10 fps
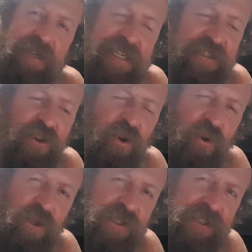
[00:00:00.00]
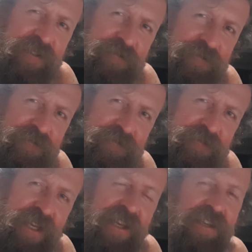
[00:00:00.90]
means horse.
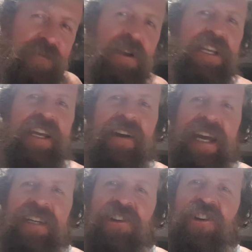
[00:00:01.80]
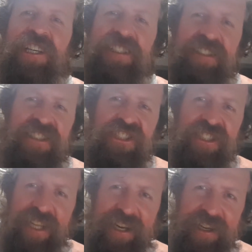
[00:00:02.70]
When you go out and look at the
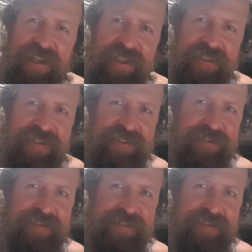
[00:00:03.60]
stars,